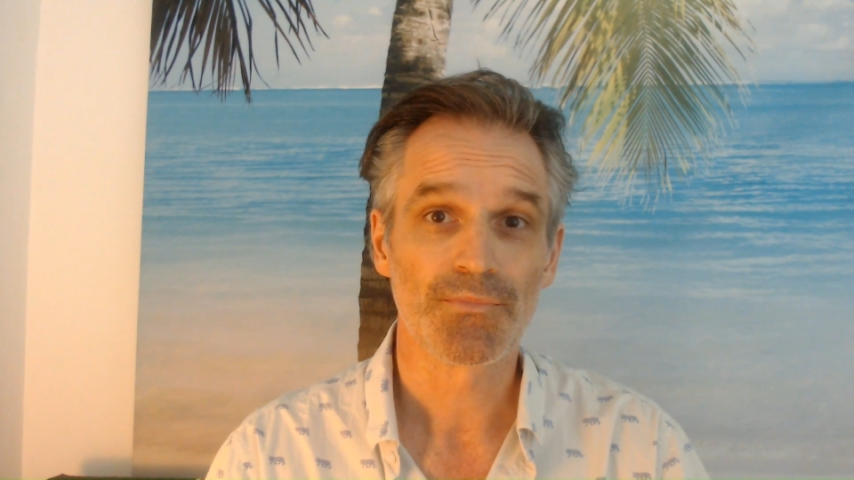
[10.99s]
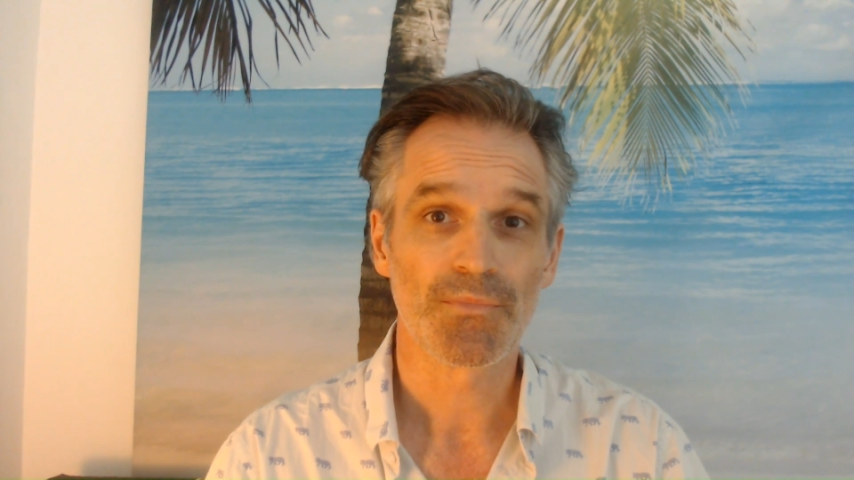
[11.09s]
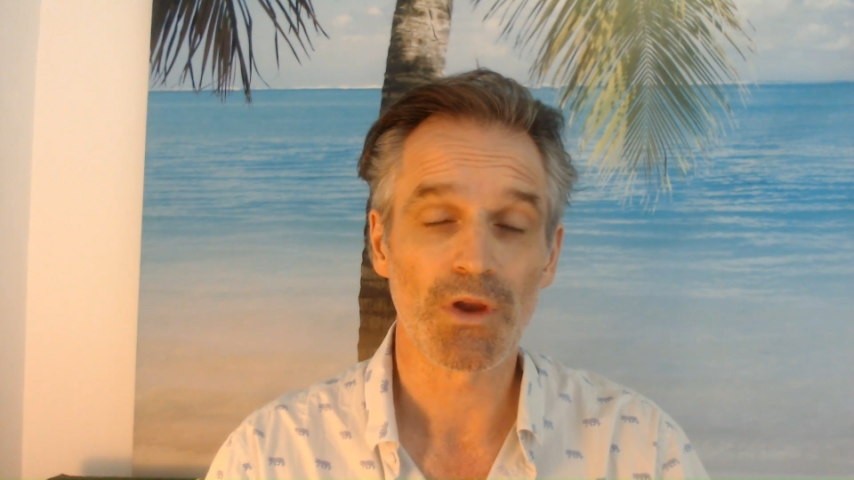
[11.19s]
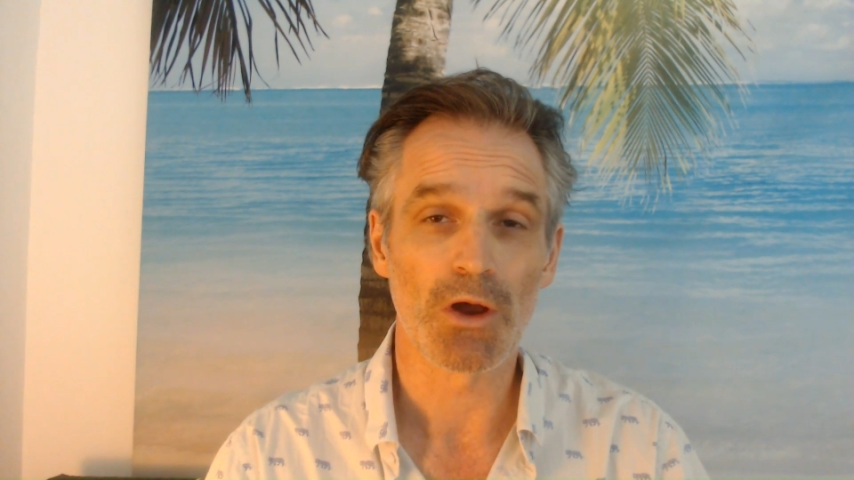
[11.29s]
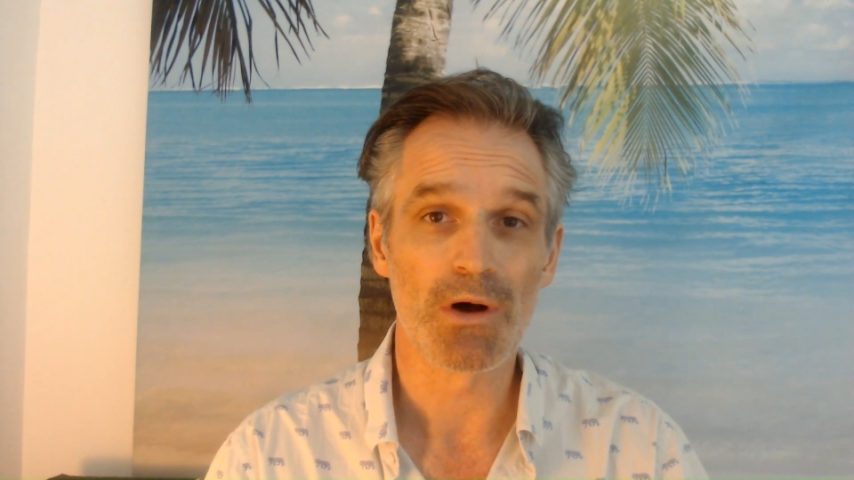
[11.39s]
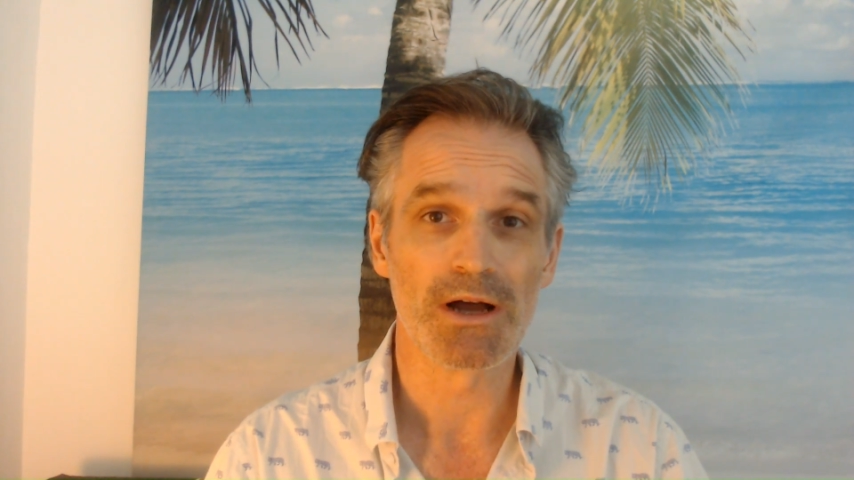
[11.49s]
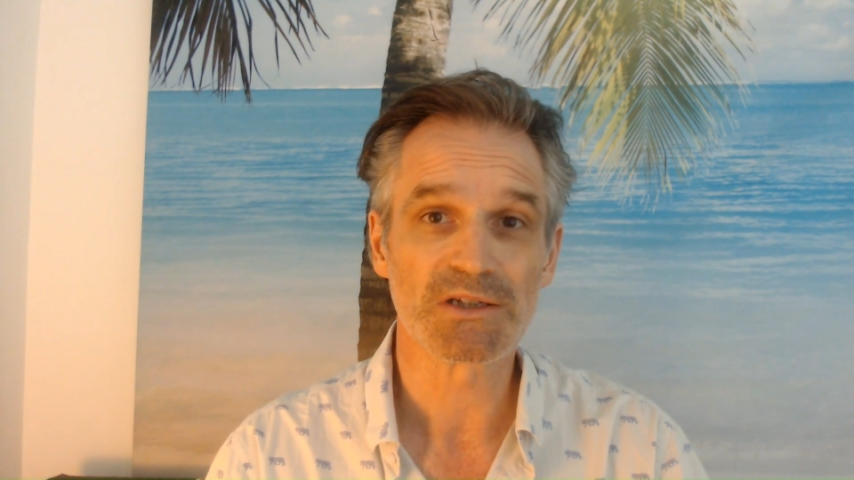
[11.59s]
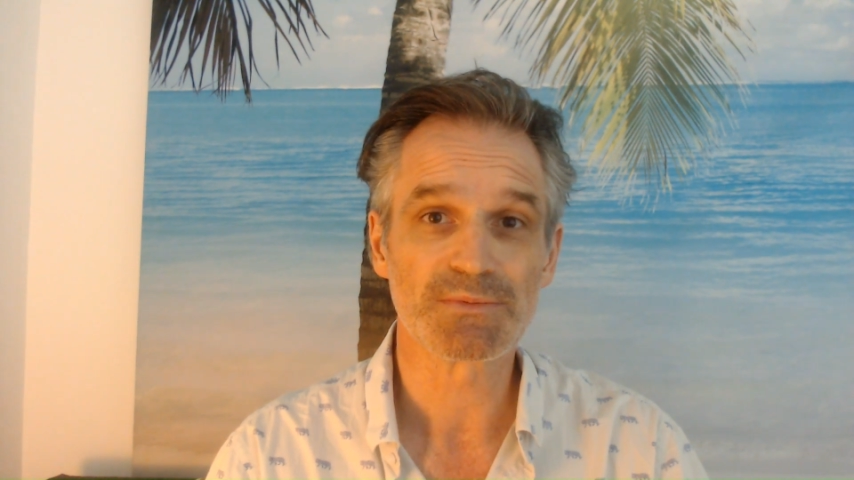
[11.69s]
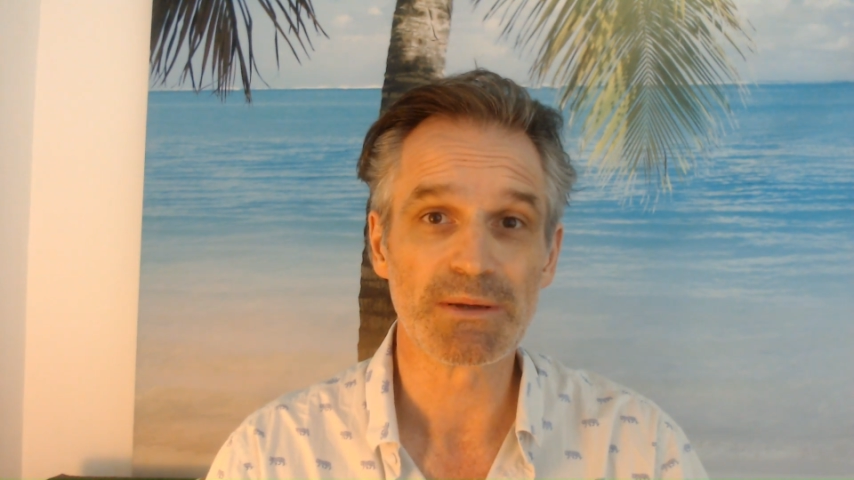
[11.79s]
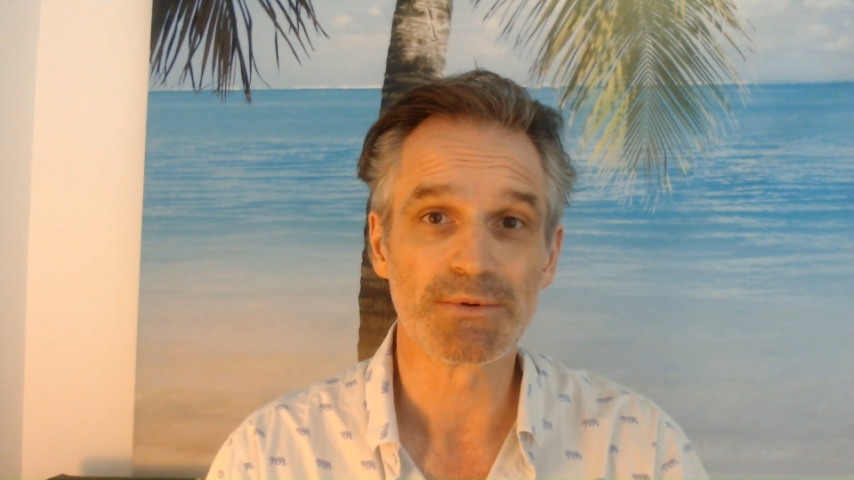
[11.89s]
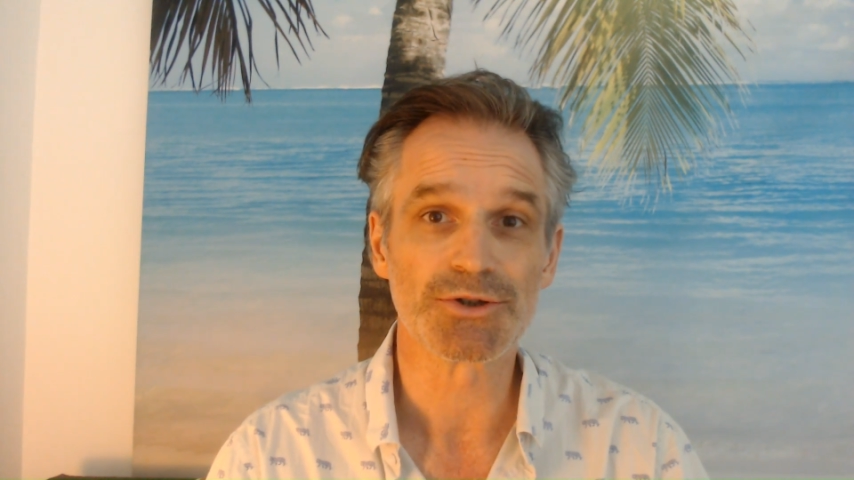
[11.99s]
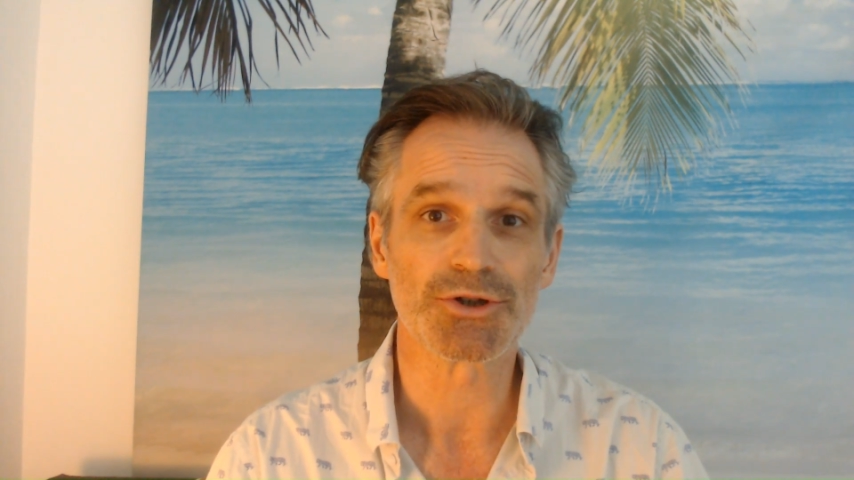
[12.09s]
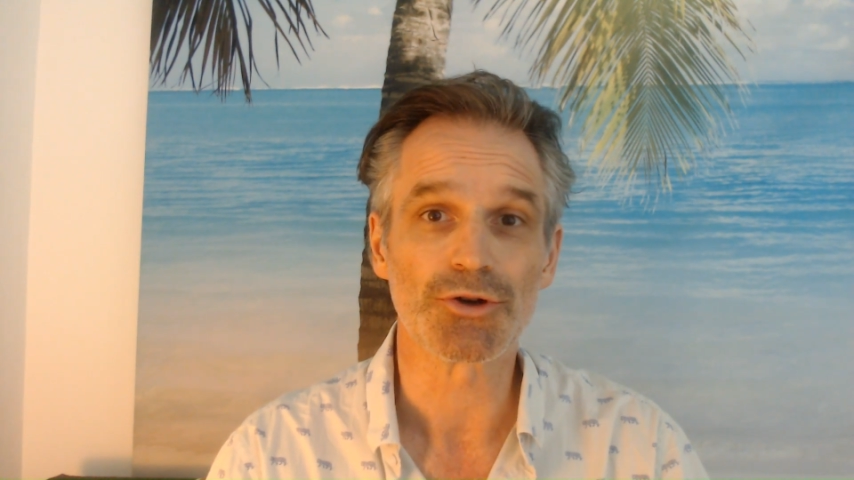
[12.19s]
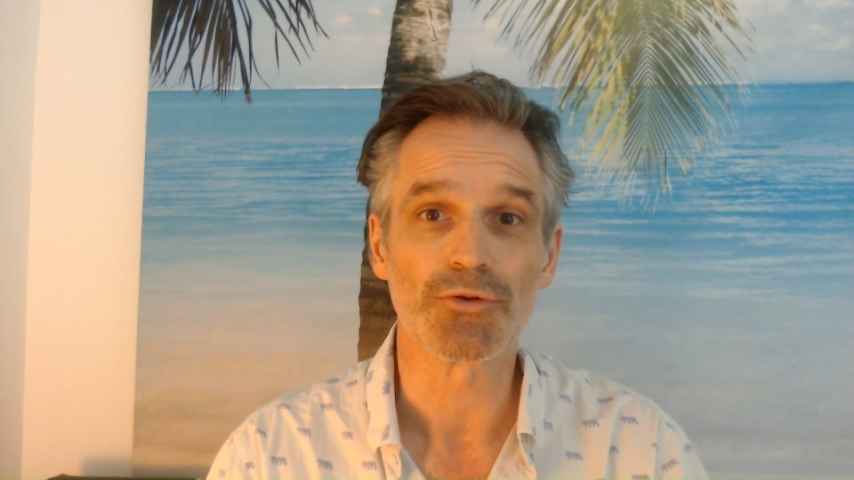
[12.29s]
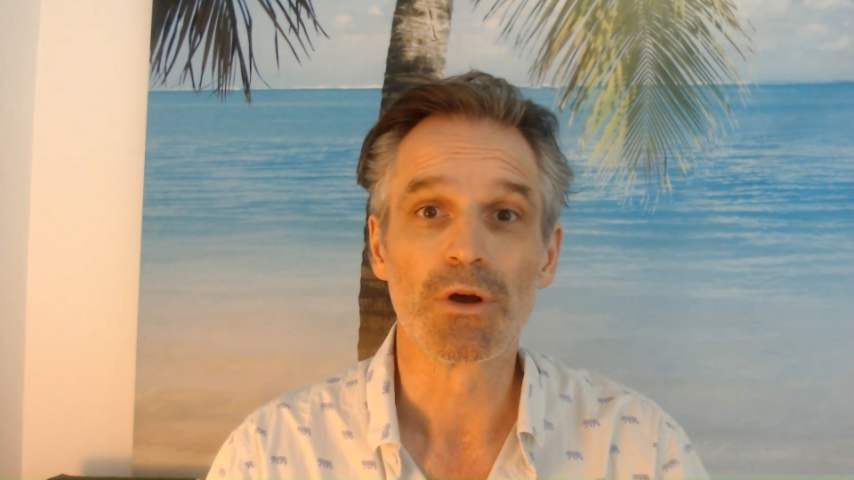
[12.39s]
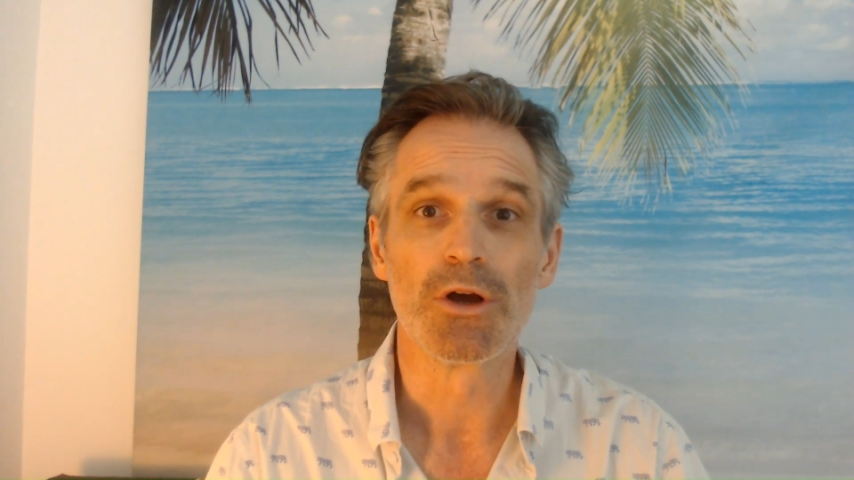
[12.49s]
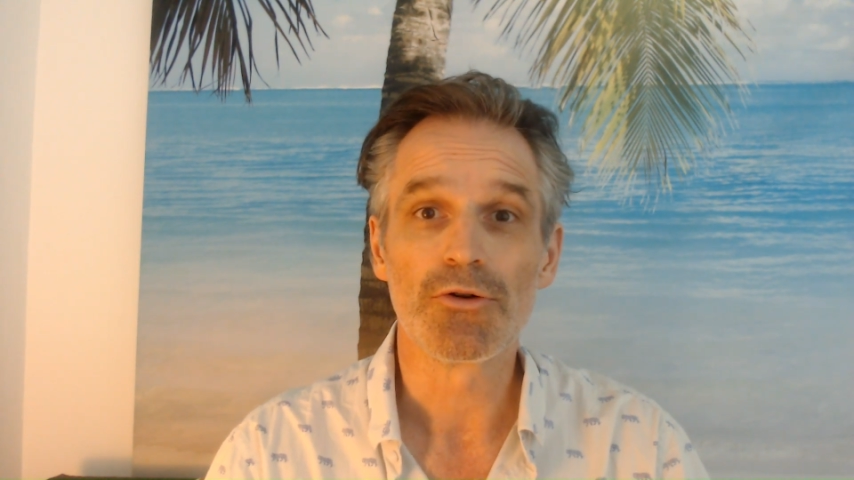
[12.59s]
So, I asked people to